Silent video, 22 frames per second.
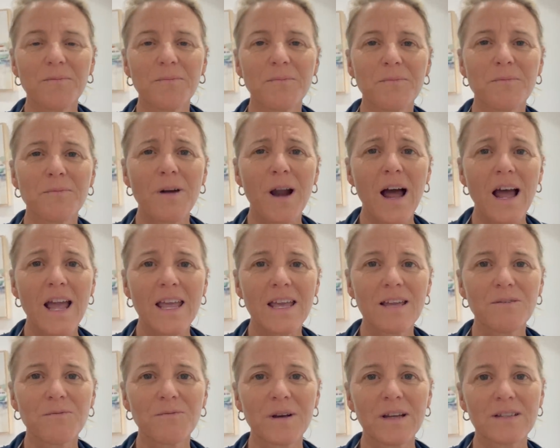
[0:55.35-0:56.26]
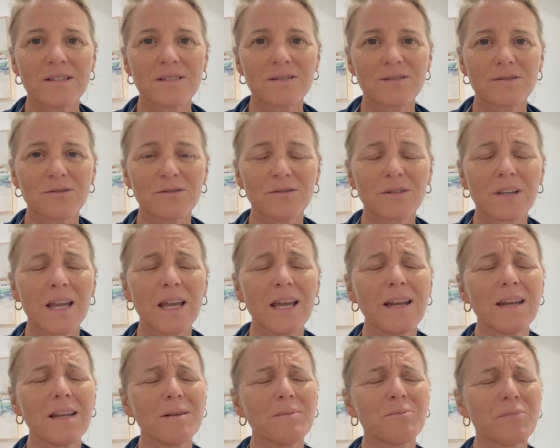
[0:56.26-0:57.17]
Ryan went to school.
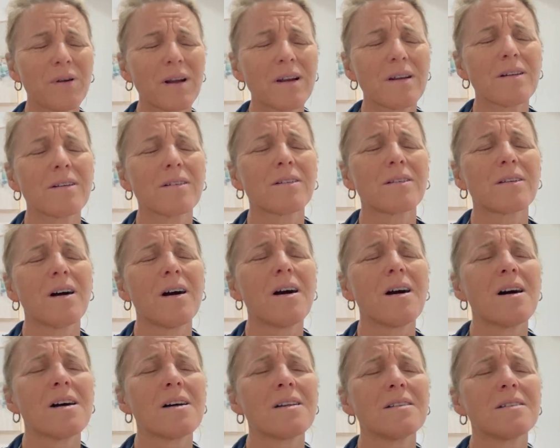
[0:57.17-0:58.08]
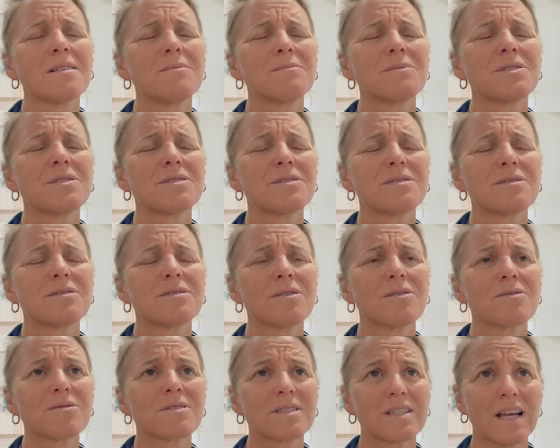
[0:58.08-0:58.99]
Katie and Brennan are gone. I'm
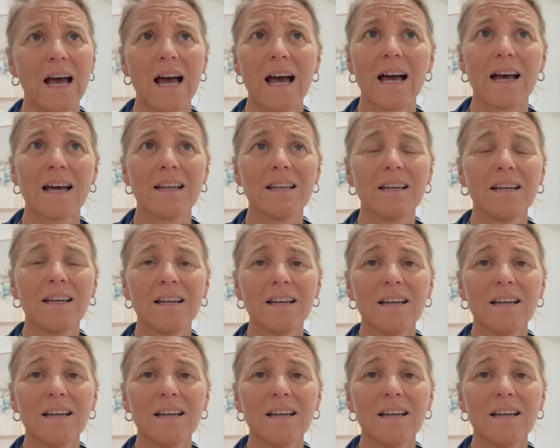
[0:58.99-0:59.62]
so sad.